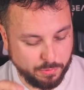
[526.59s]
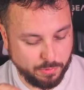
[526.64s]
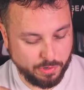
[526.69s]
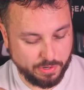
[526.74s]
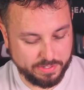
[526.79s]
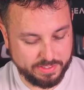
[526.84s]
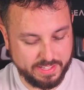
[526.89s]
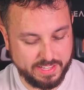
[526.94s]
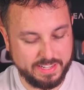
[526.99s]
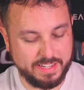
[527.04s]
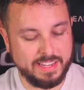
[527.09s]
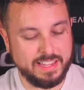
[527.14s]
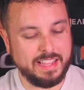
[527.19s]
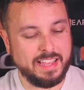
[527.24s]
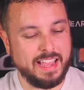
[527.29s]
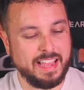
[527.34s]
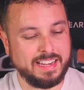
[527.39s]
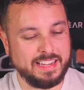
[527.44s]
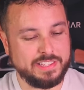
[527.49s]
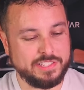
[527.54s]
work then.
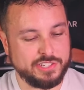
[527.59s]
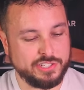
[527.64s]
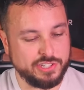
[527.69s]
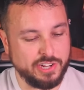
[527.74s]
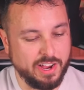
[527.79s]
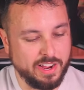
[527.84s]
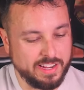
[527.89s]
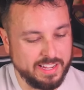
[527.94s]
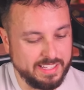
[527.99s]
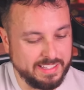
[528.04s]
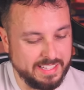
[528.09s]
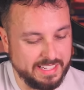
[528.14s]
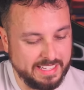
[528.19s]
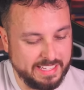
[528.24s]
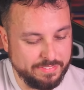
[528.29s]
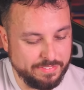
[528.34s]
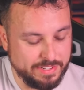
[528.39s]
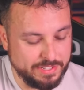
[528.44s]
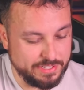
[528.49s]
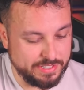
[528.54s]
And it's shocking that
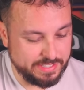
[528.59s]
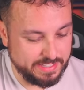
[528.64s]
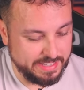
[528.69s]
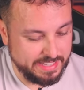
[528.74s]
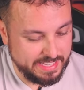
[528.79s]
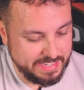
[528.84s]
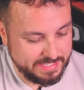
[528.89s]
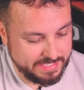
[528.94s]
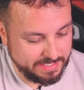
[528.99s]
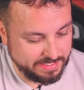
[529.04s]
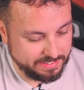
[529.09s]
even just this